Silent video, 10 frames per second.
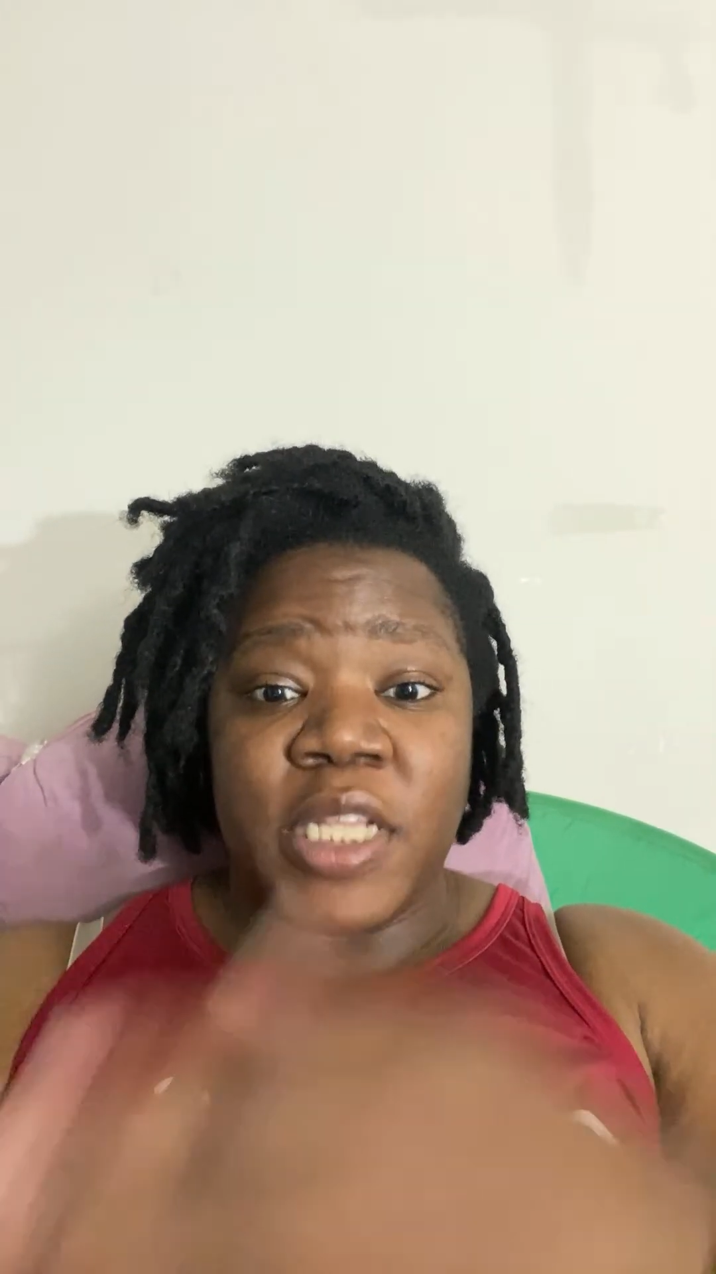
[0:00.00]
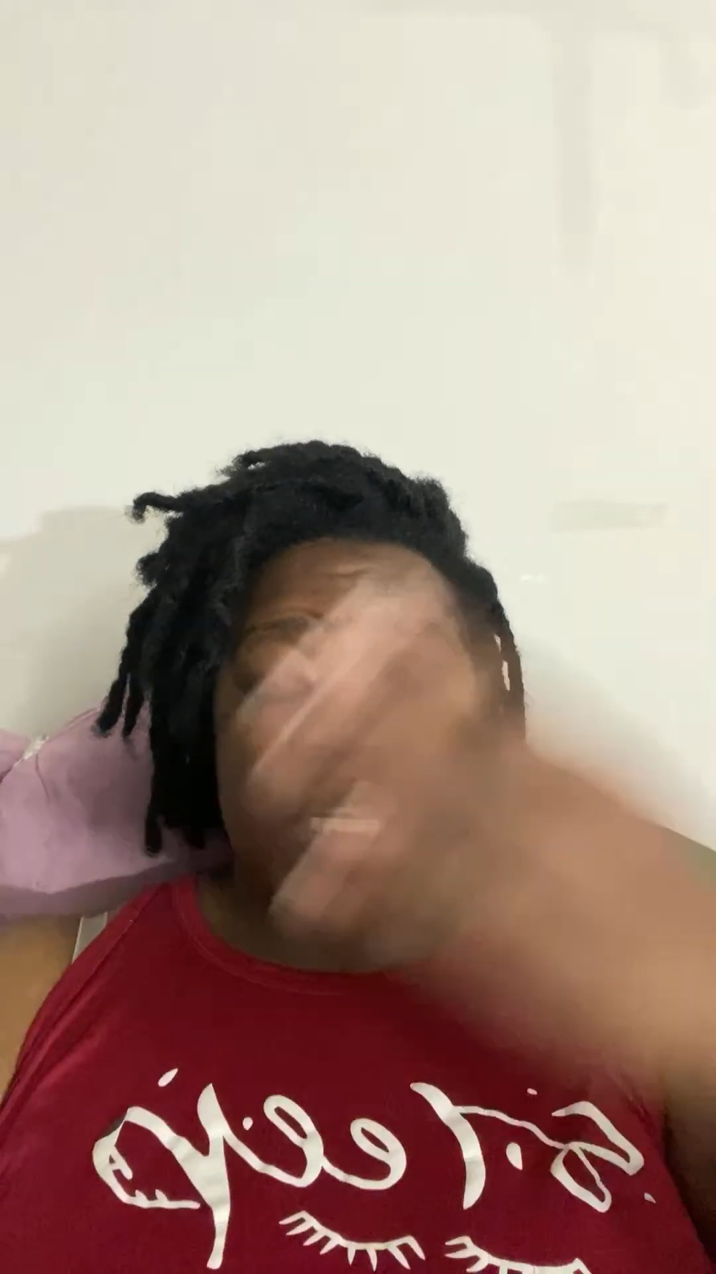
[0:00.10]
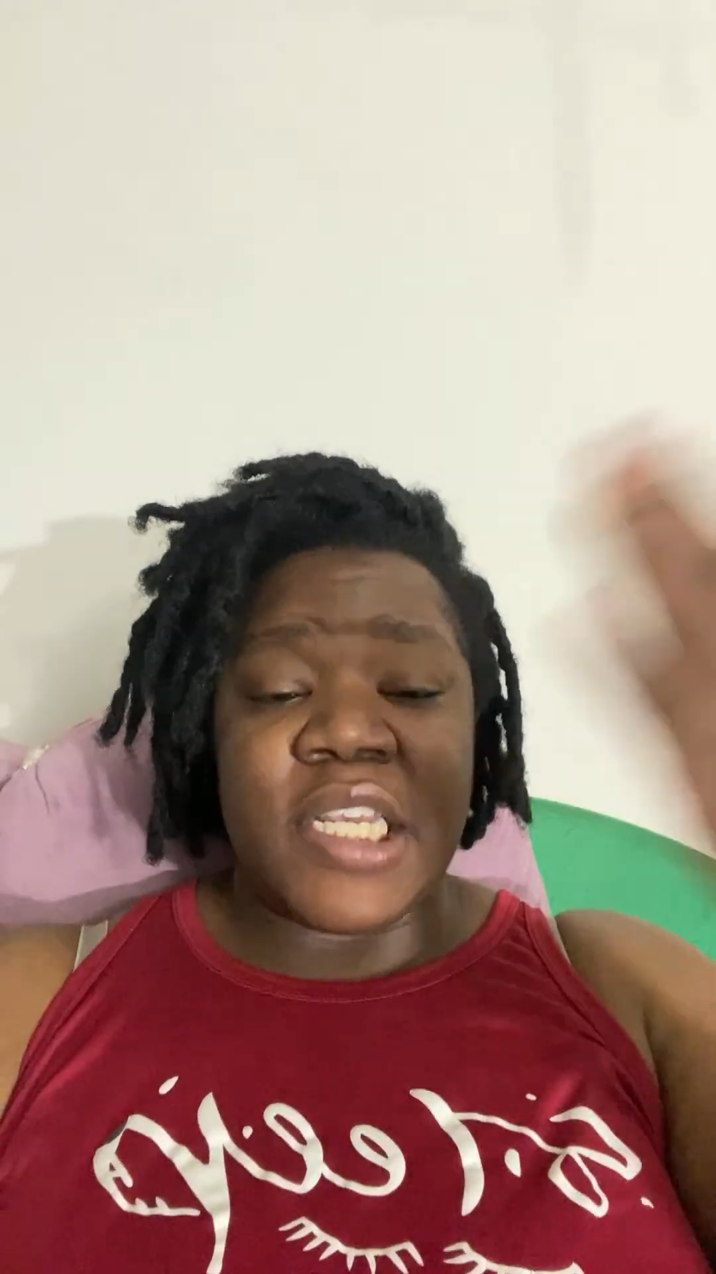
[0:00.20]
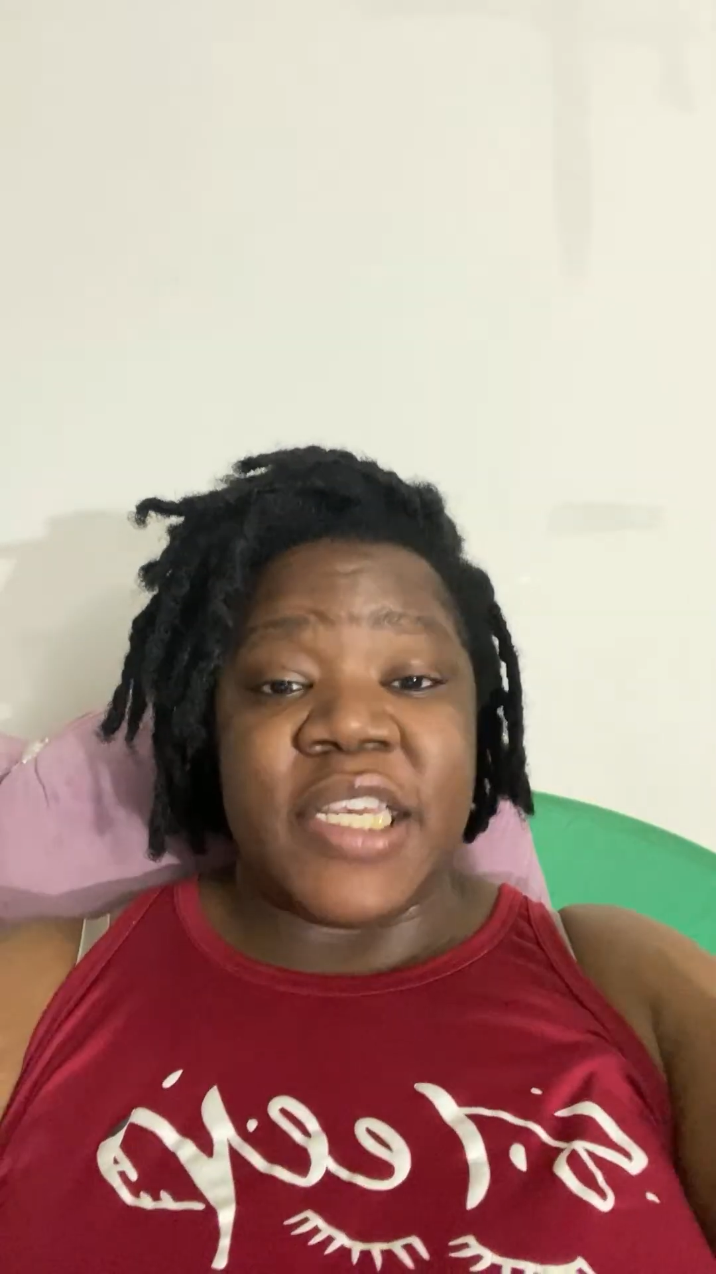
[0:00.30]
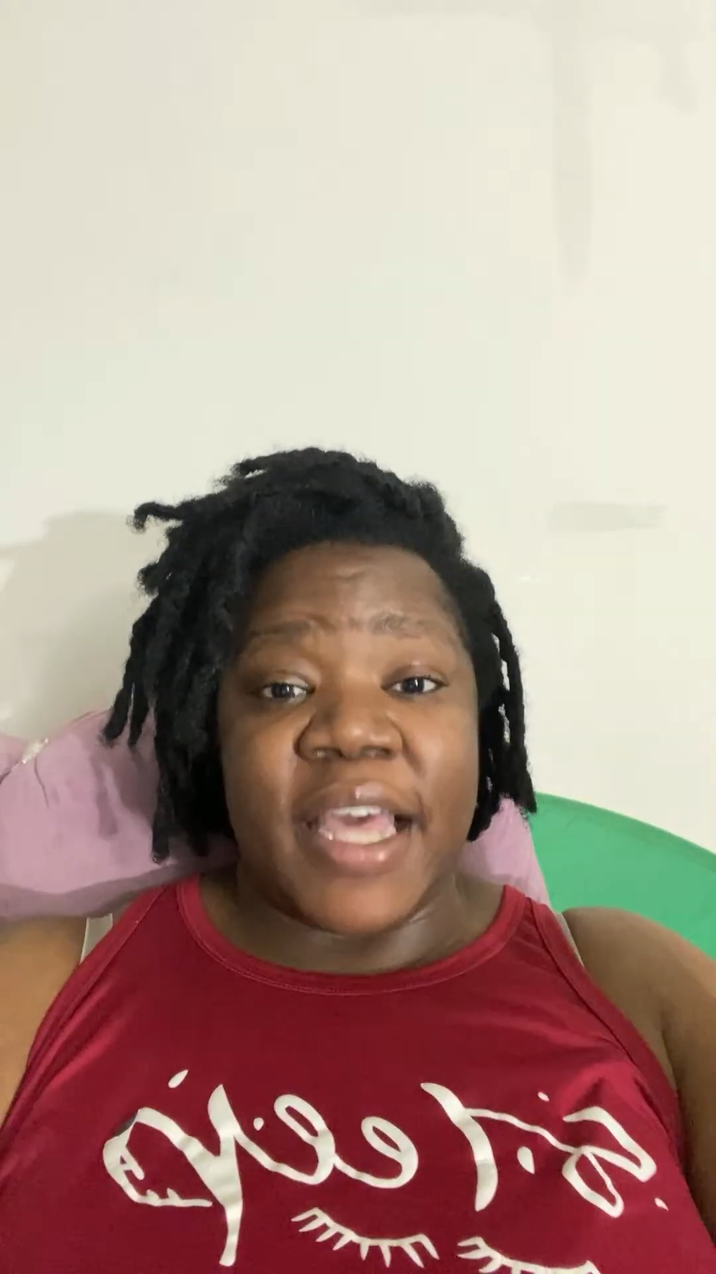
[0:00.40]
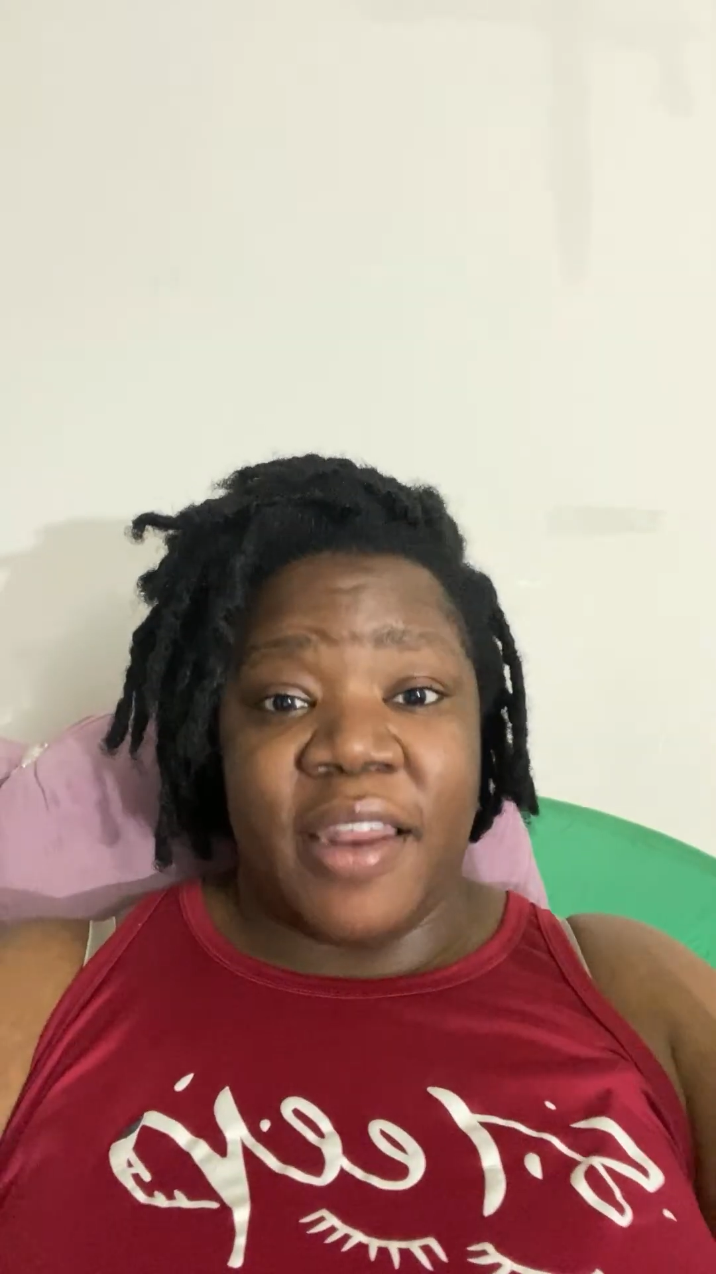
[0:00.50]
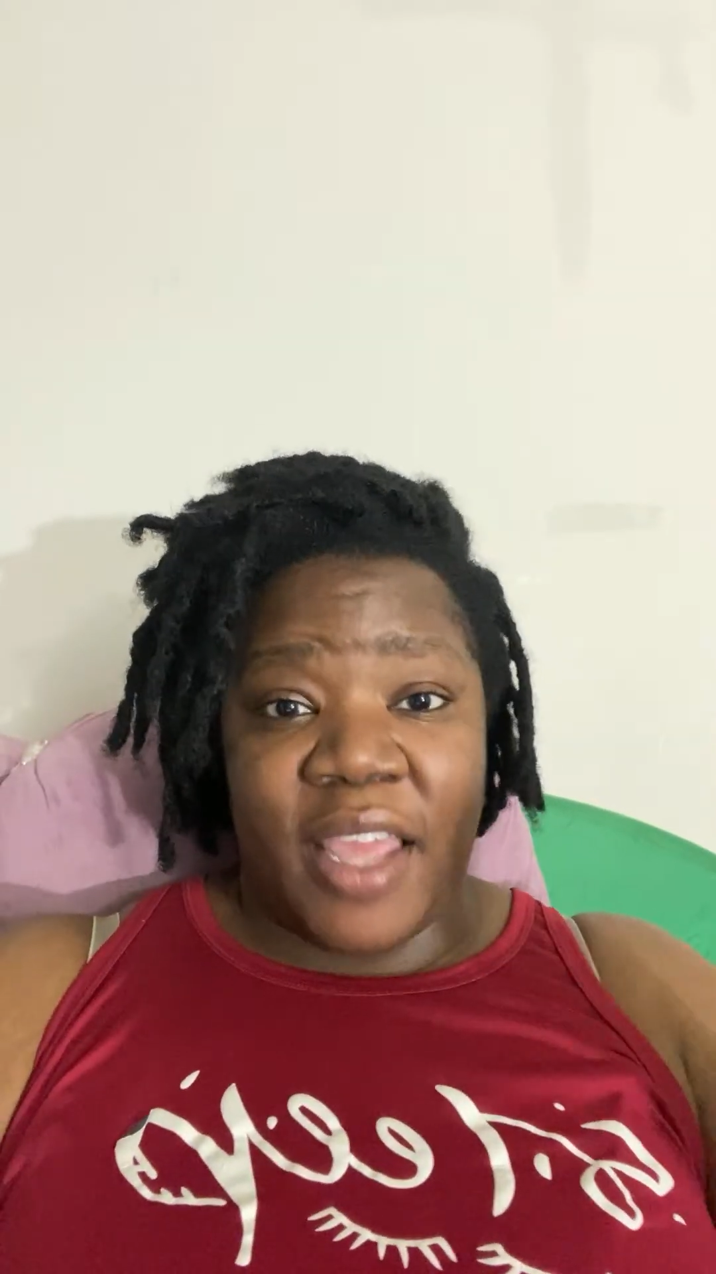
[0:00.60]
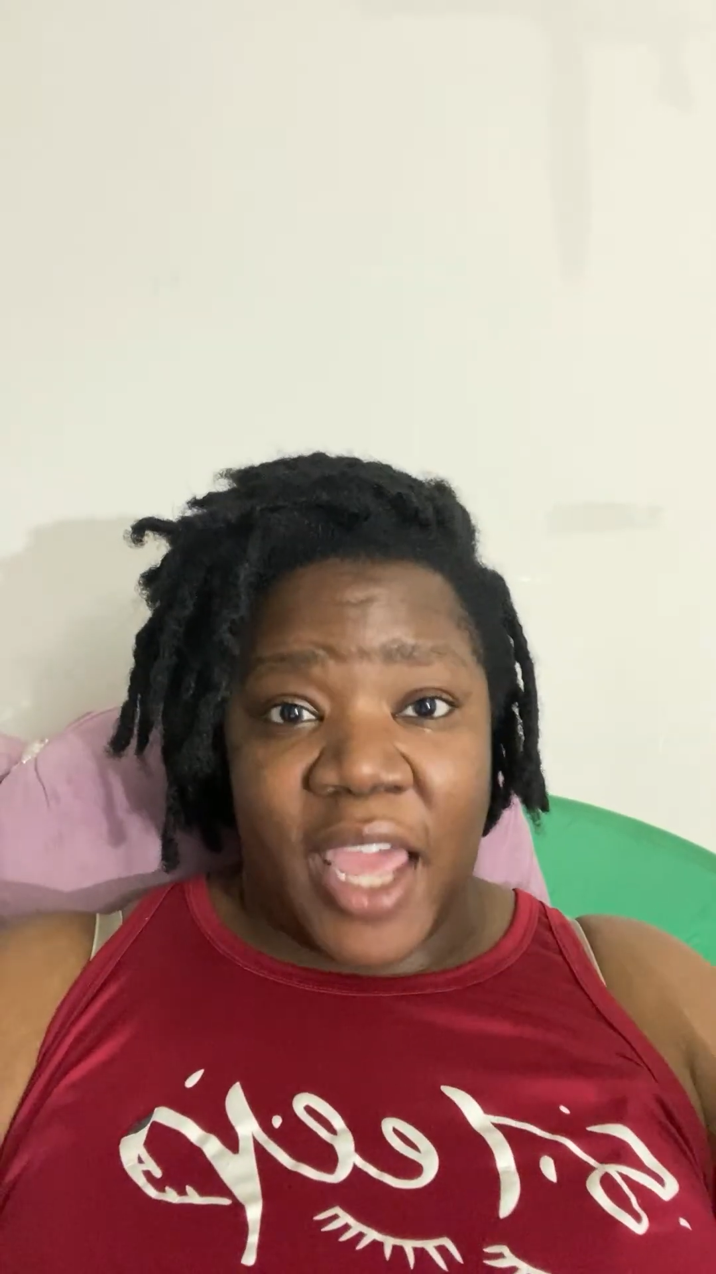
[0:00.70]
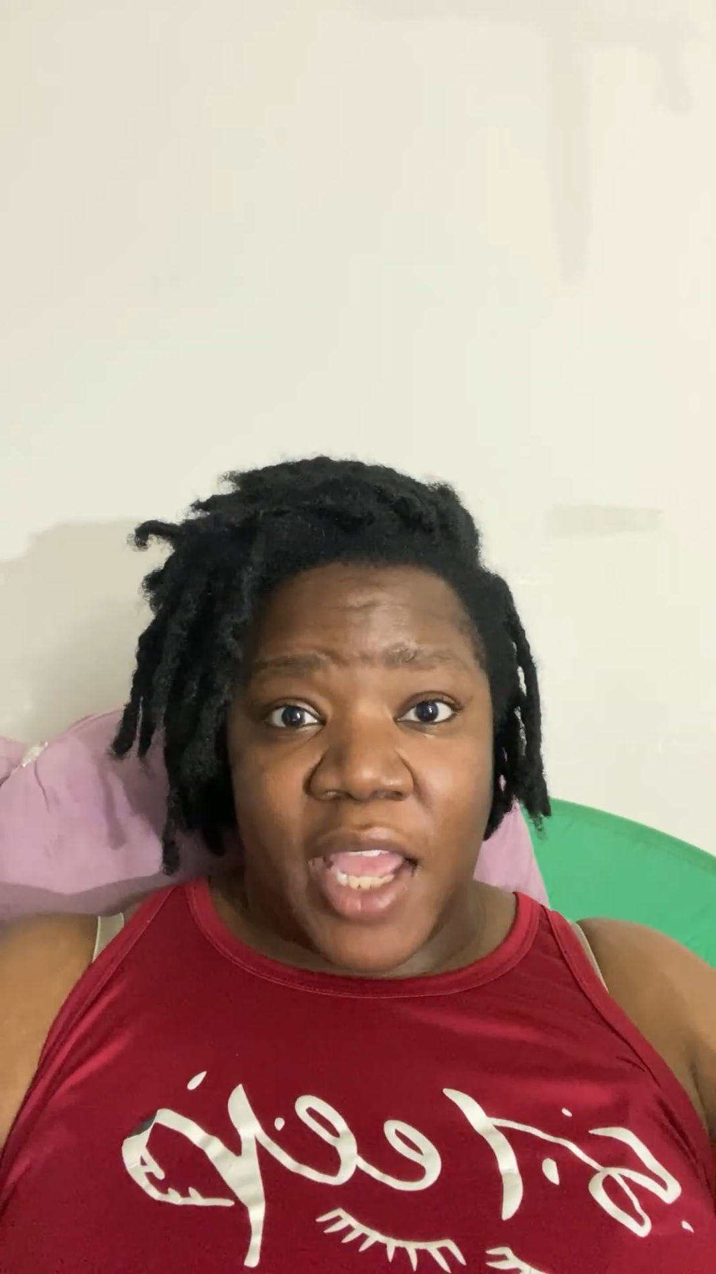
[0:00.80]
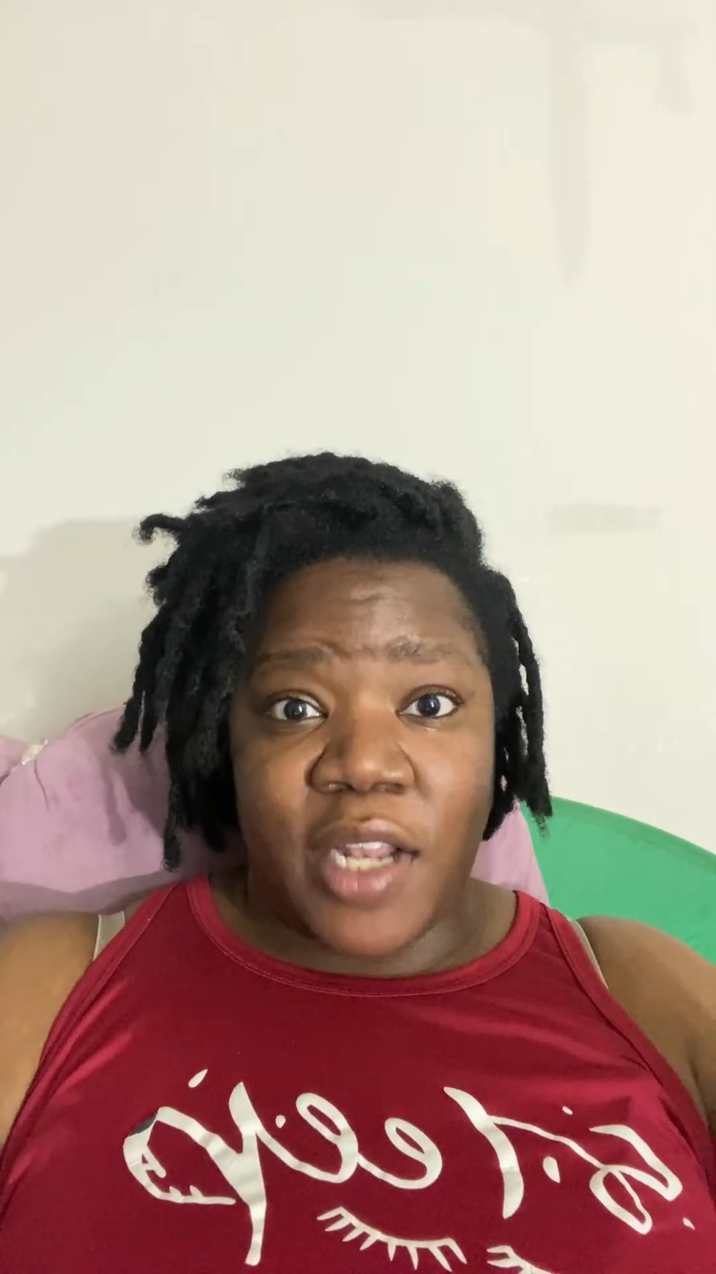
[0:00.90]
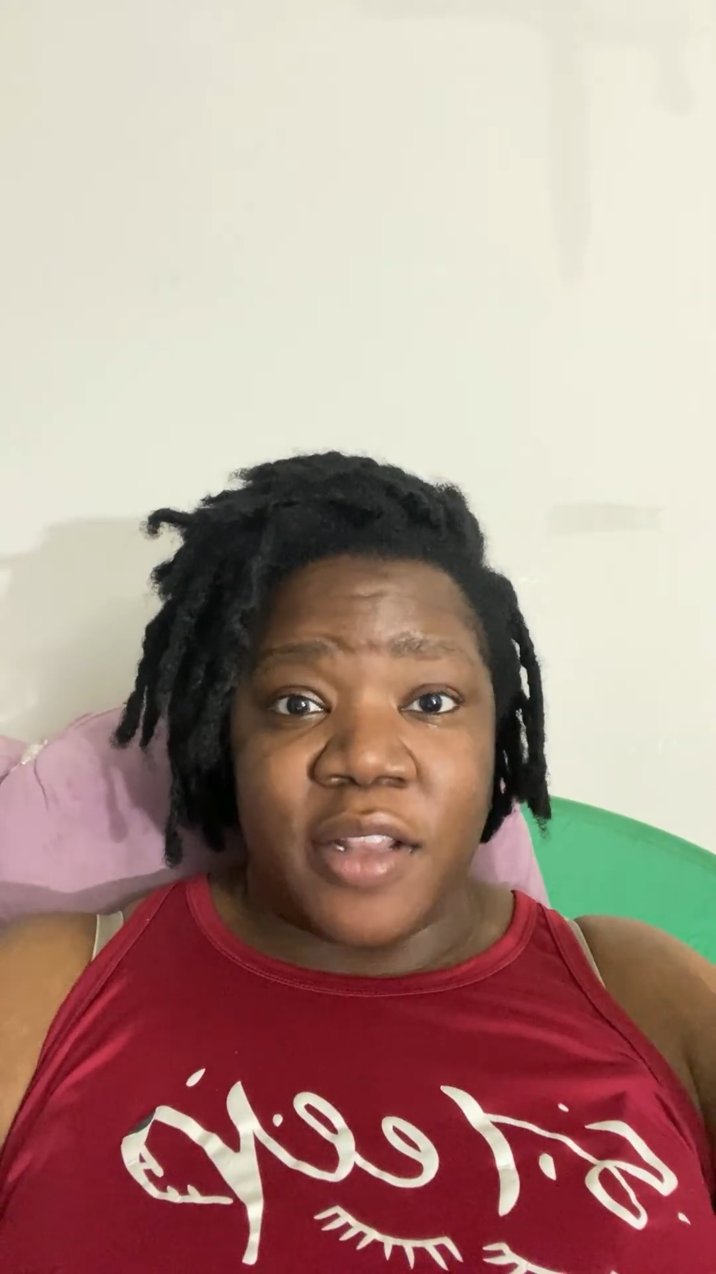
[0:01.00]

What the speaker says: to delegate